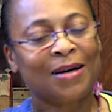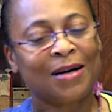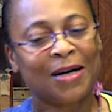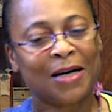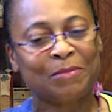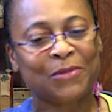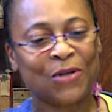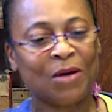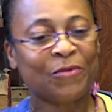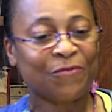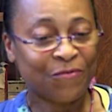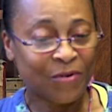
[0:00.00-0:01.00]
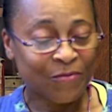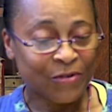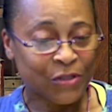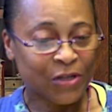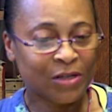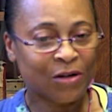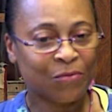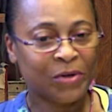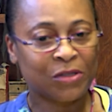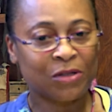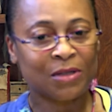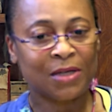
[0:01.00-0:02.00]
Um, so I'm from Virginia
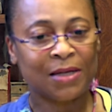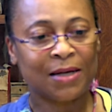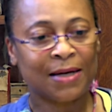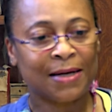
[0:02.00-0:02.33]
originally.